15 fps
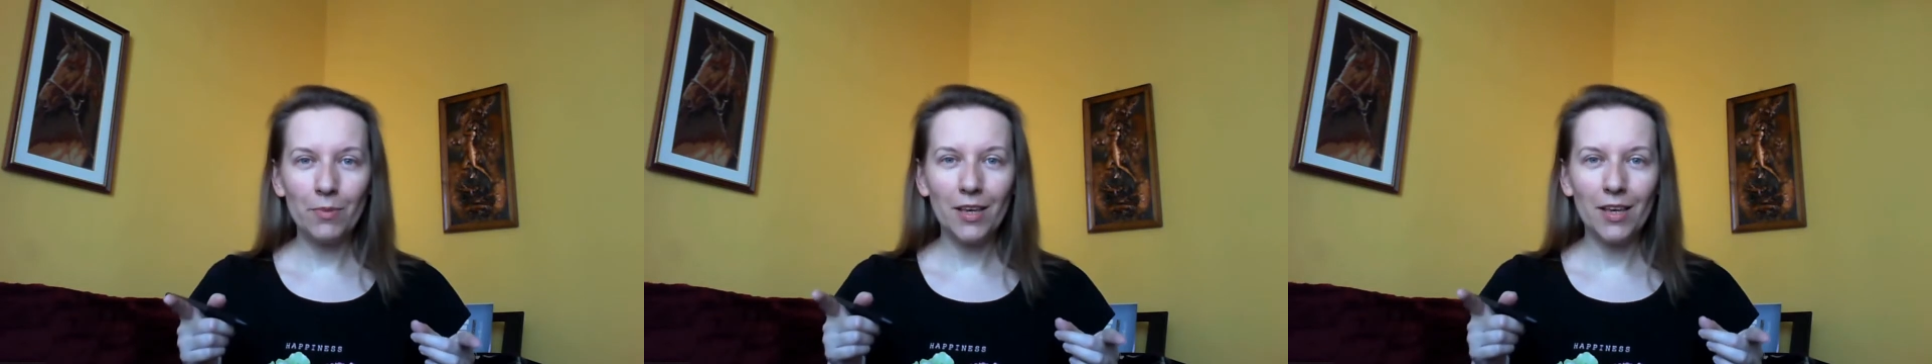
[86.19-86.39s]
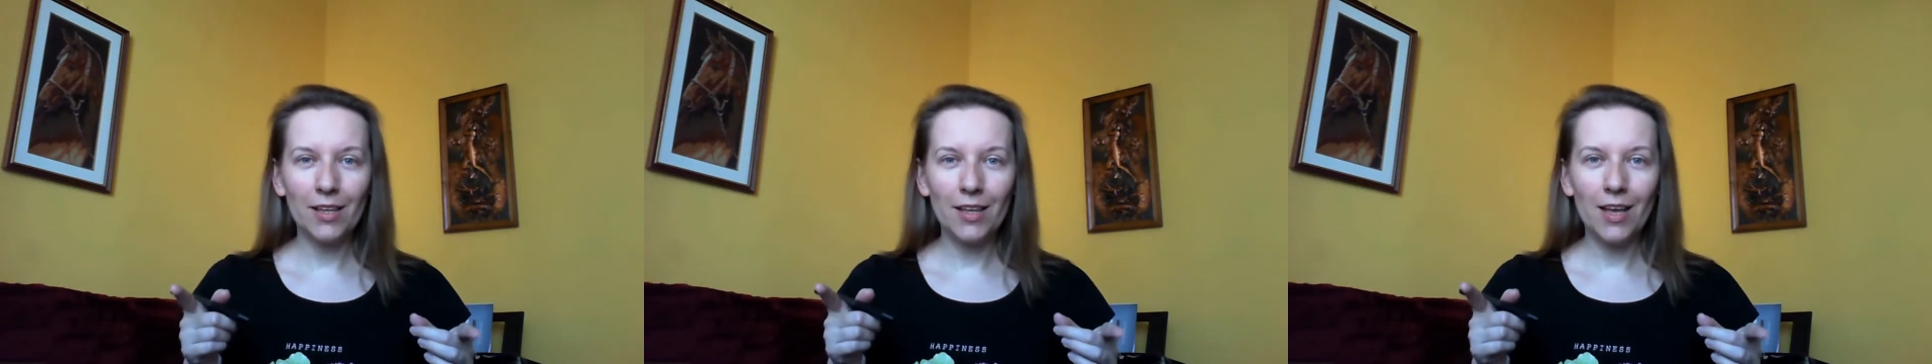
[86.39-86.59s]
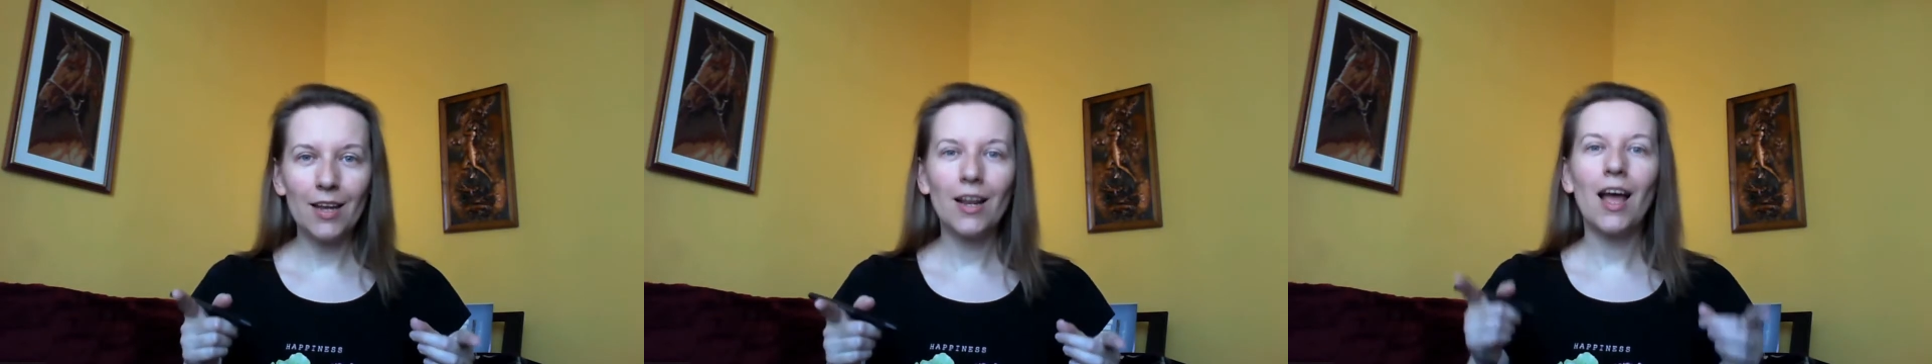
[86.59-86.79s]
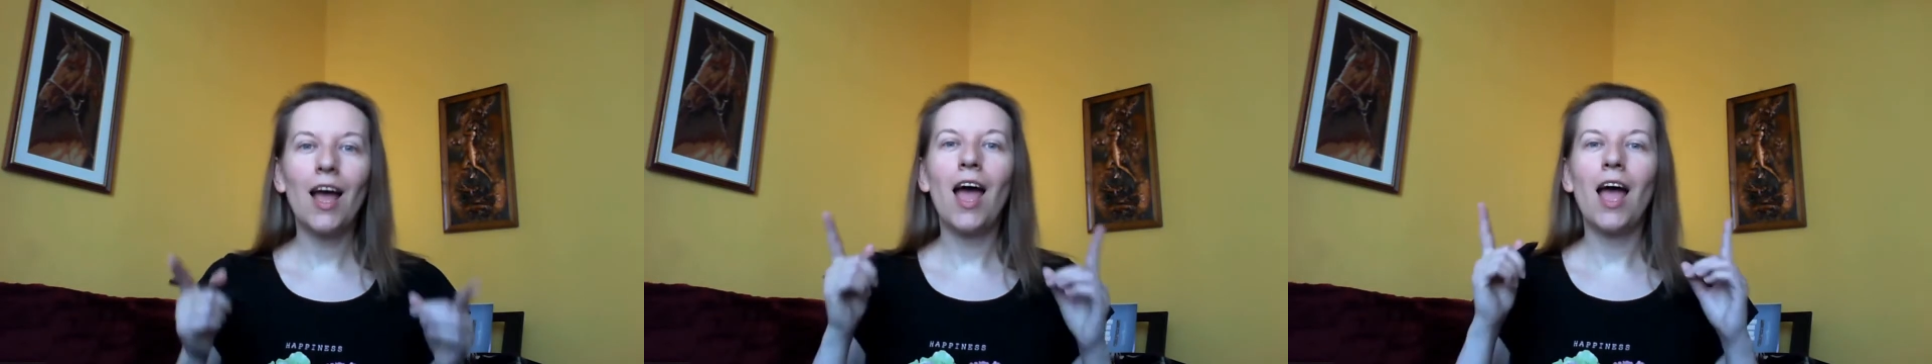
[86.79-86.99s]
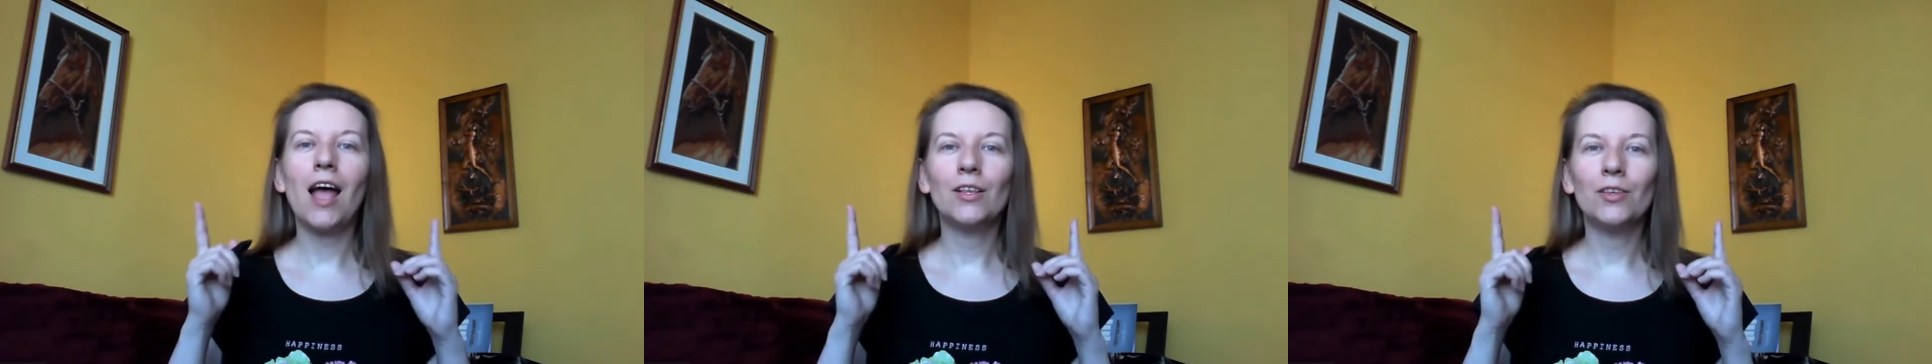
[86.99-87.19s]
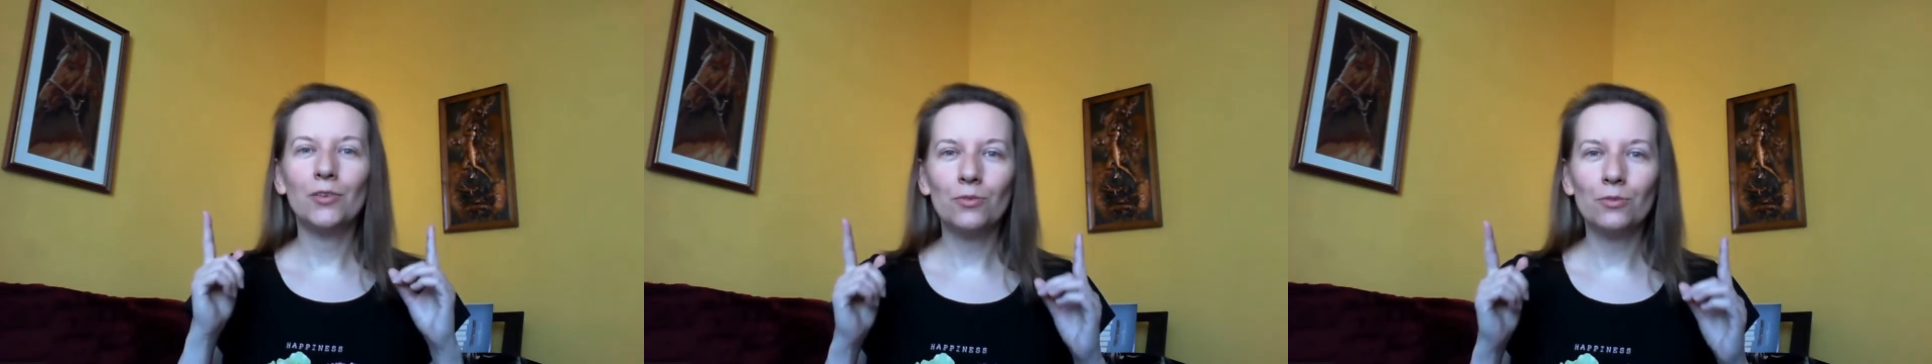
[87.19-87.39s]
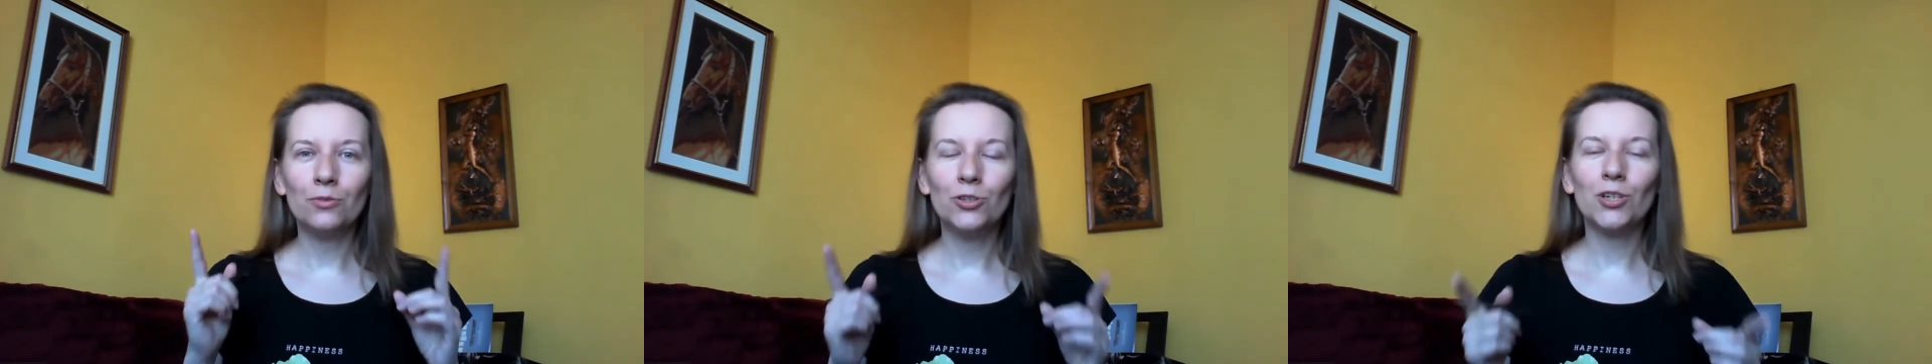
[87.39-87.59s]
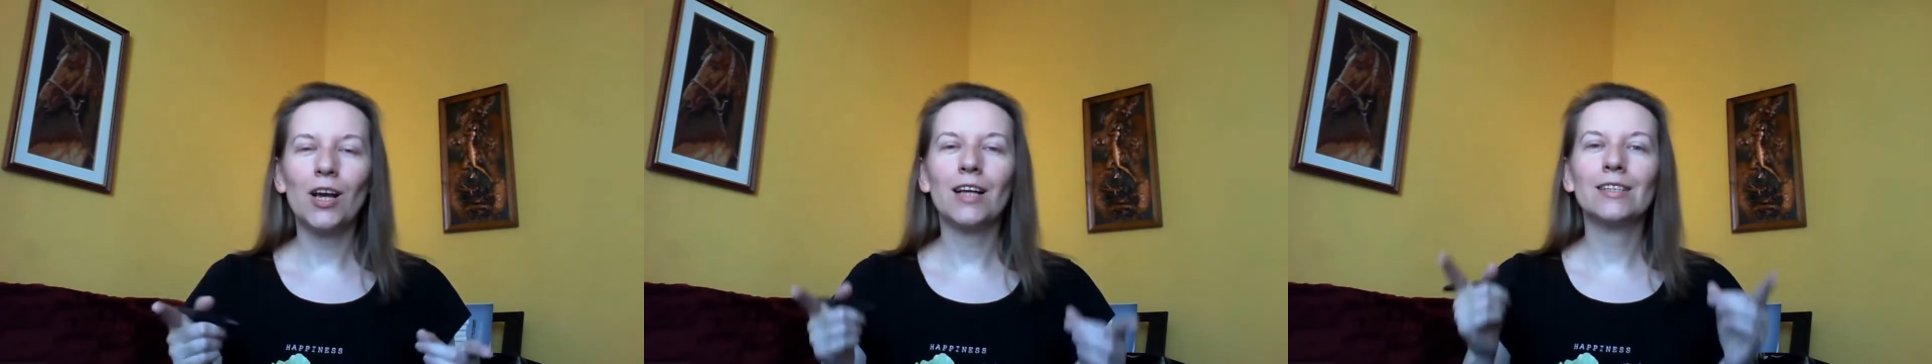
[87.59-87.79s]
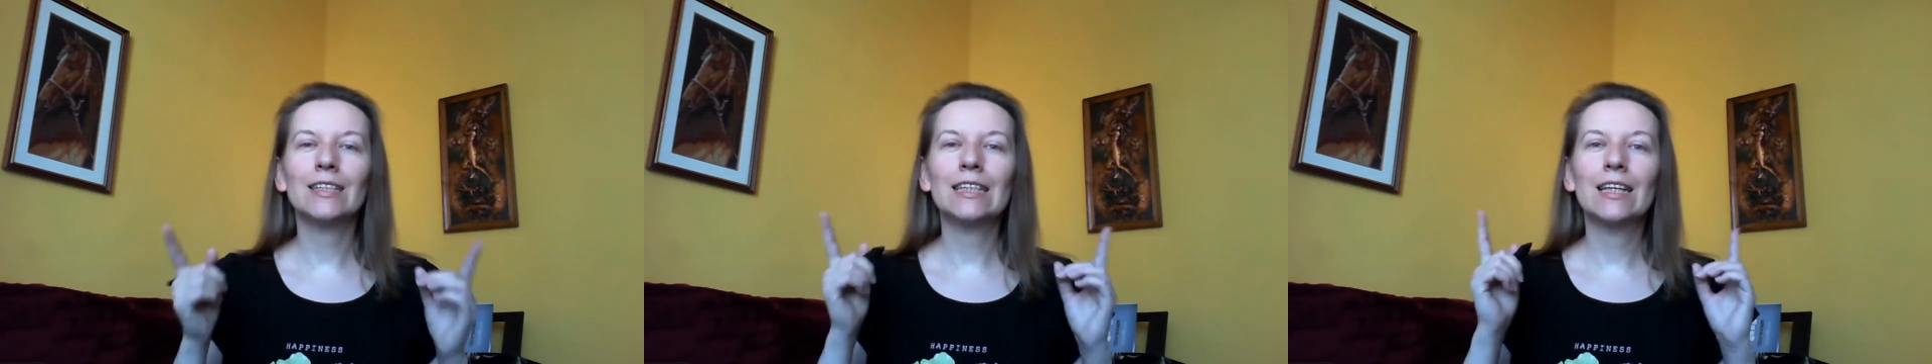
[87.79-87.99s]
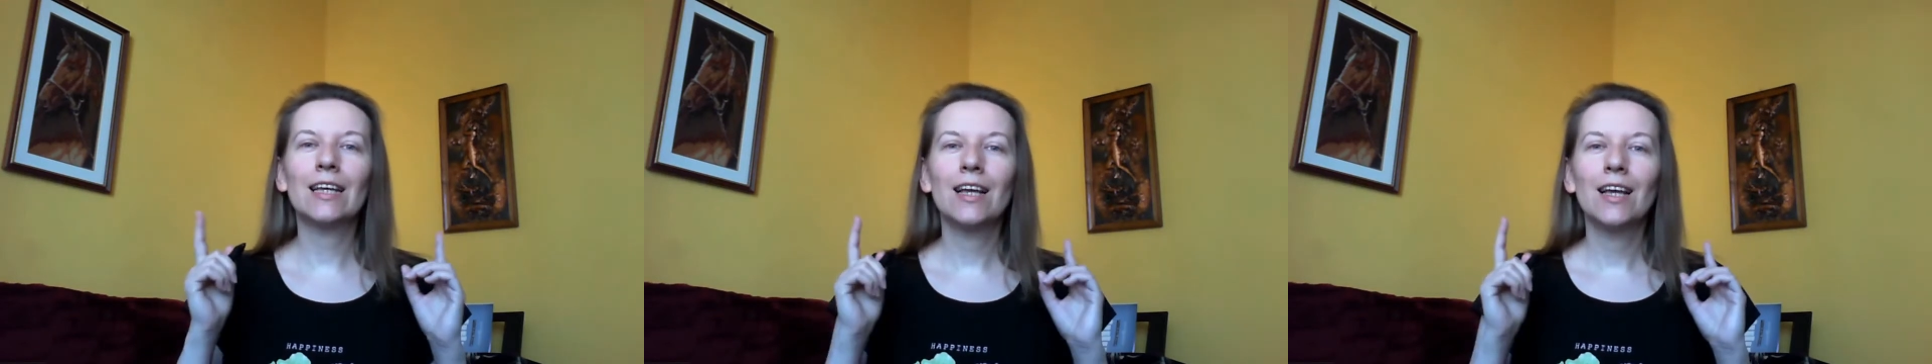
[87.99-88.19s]
beginner and you
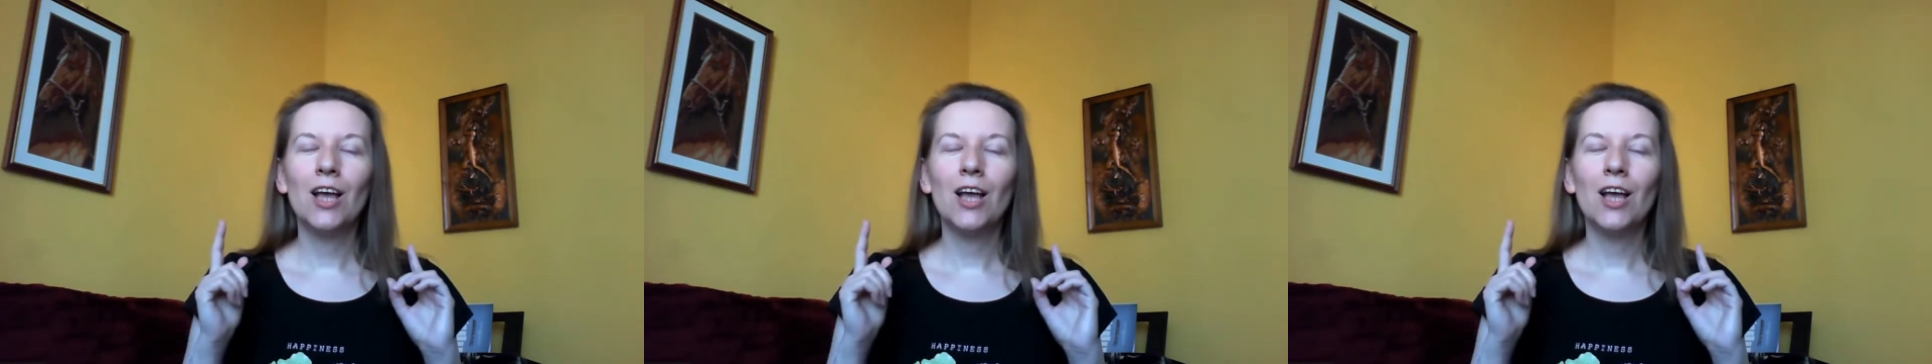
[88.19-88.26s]
just